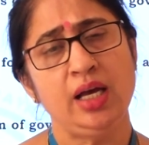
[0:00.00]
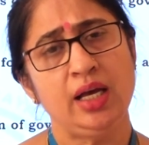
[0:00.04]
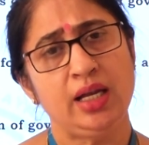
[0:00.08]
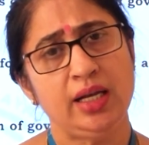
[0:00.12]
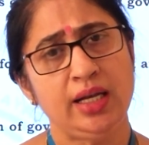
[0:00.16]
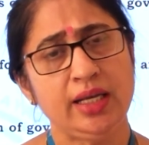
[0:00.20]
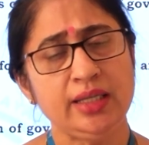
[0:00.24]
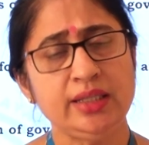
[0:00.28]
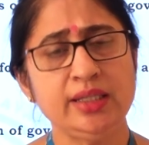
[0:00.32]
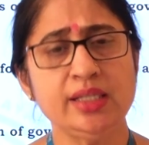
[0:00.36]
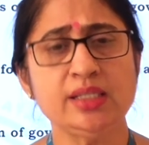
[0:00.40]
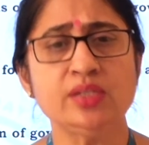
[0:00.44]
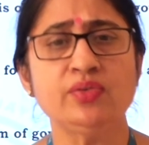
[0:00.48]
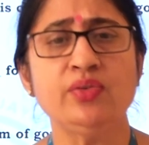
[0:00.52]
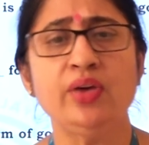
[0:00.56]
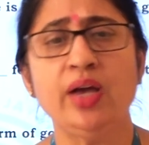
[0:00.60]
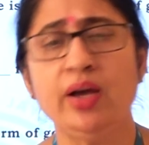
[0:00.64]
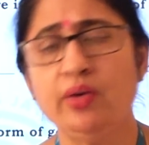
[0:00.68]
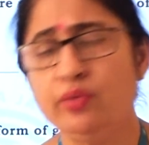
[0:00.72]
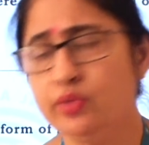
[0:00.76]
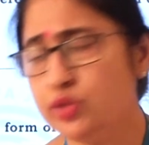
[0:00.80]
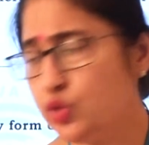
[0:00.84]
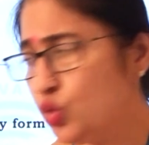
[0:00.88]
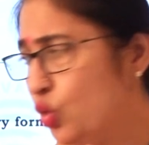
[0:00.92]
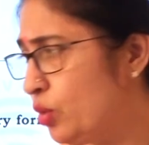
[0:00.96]
like this we
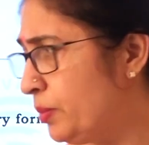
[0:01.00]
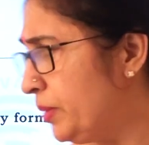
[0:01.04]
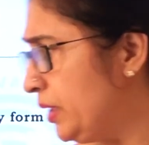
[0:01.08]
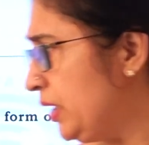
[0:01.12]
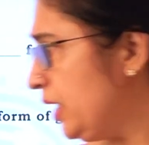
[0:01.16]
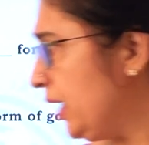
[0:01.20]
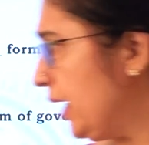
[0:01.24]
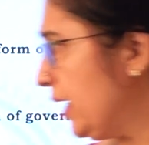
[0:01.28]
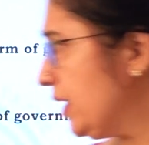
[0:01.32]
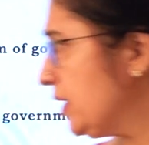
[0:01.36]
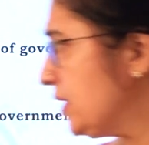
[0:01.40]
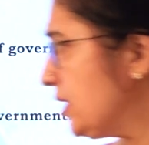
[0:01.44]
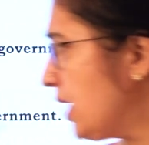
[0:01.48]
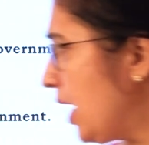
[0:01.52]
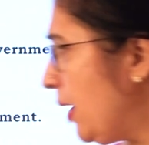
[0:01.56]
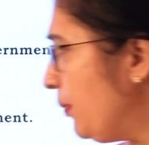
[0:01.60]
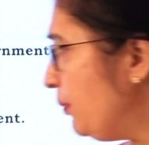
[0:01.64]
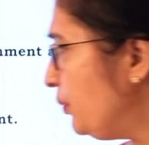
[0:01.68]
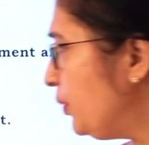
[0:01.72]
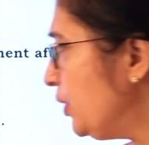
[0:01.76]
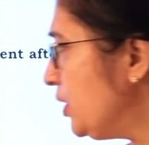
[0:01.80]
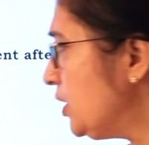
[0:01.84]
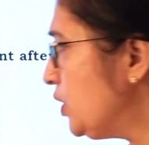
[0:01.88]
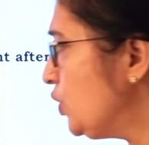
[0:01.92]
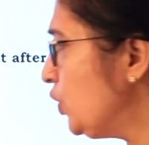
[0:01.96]
have so many
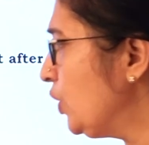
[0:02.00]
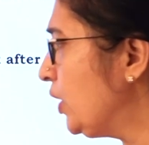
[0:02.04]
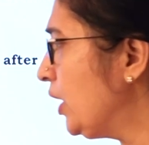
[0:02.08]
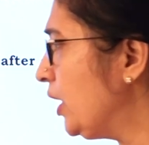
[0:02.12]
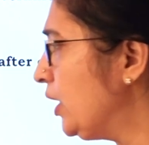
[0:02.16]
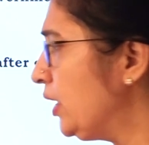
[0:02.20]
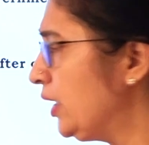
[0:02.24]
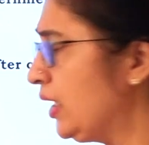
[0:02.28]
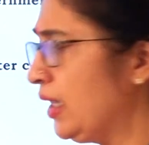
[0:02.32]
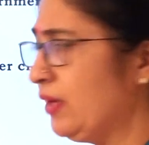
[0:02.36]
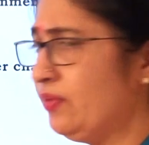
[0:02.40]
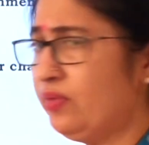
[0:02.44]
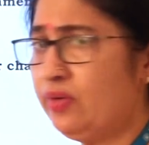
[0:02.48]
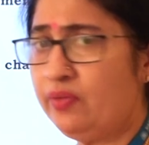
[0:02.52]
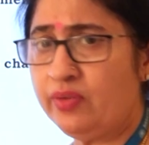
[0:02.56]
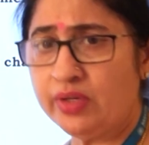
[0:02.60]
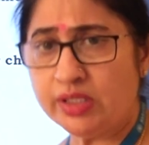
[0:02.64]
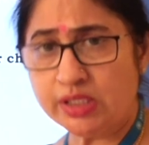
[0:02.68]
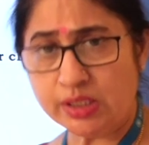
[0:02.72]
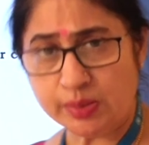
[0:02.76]
examples you can give even